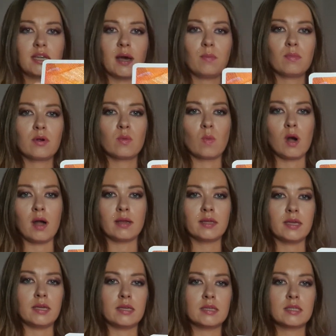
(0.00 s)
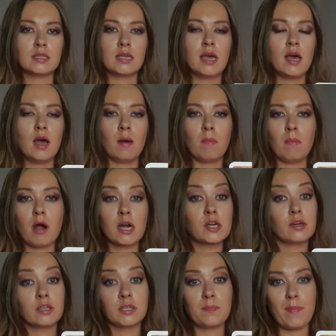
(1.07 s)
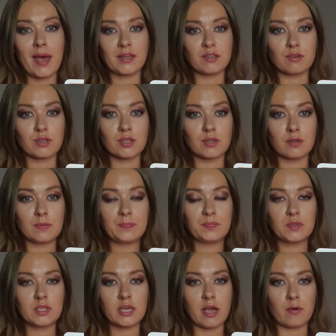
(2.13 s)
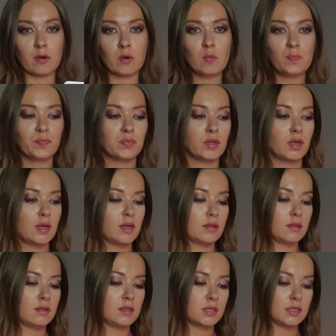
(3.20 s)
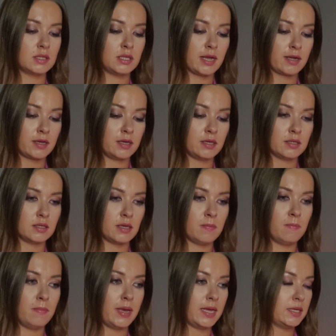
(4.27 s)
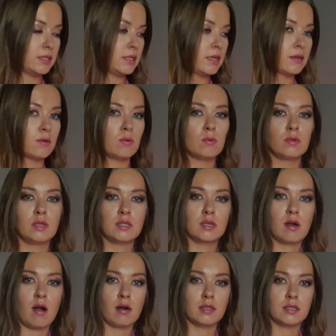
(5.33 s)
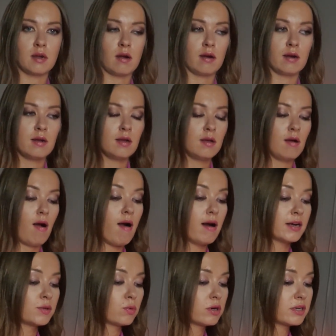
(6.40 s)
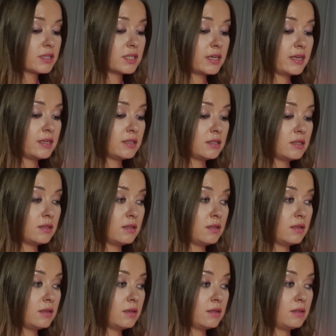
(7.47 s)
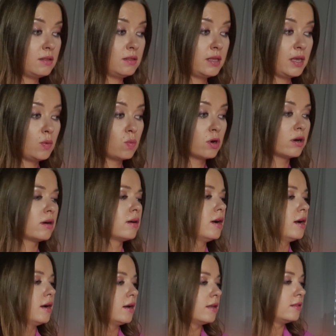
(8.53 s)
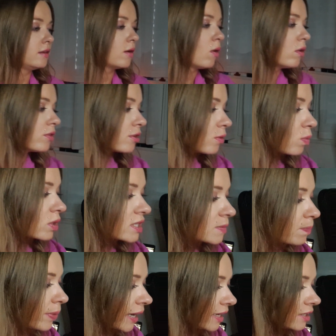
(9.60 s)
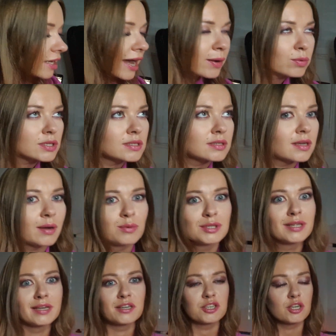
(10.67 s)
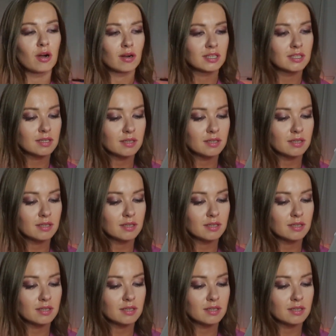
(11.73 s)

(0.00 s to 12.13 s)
Number one is Margaret Petersen Tarot. This deck is amazing. All these cards are artworks, and they were, the author was painted. I was like shocked.